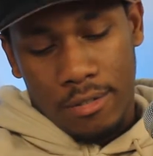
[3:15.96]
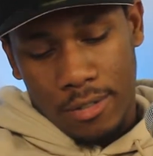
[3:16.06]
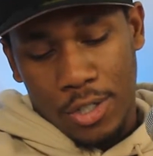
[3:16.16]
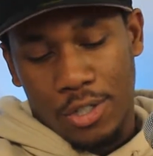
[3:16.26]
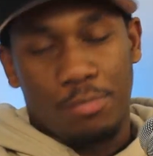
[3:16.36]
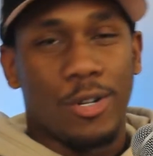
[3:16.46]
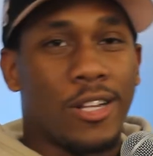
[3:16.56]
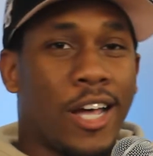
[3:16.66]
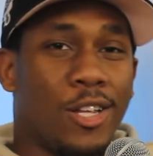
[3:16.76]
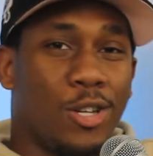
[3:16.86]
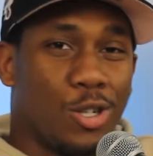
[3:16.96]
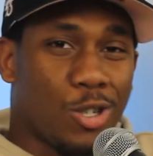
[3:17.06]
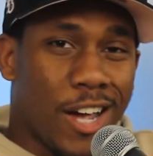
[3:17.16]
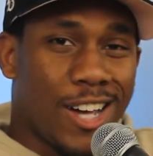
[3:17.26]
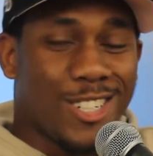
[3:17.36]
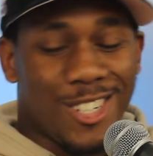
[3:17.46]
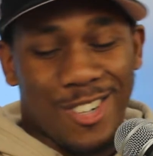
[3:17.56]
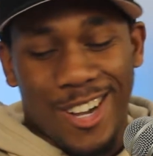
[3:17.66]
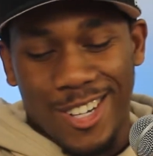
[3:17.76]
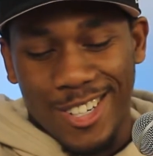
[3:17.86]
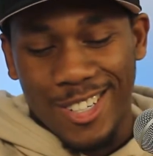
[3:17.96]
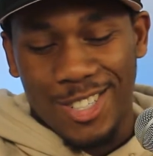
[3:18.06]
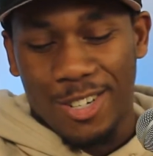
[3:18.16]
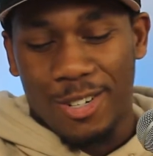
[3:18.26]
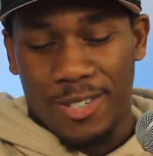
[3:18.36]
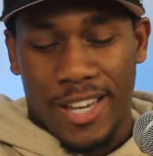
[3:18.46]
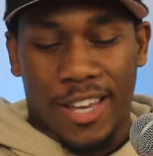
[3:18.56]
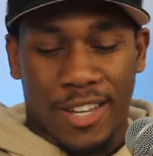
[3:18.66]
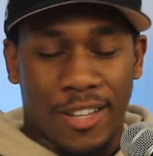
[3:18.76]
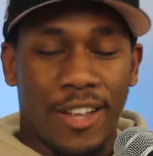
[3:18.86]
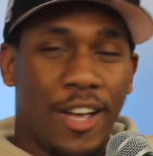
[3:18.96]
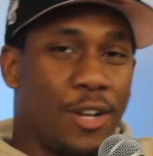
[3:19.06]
let's just put it lightly, they're trash. They're not good this year. They're tanking.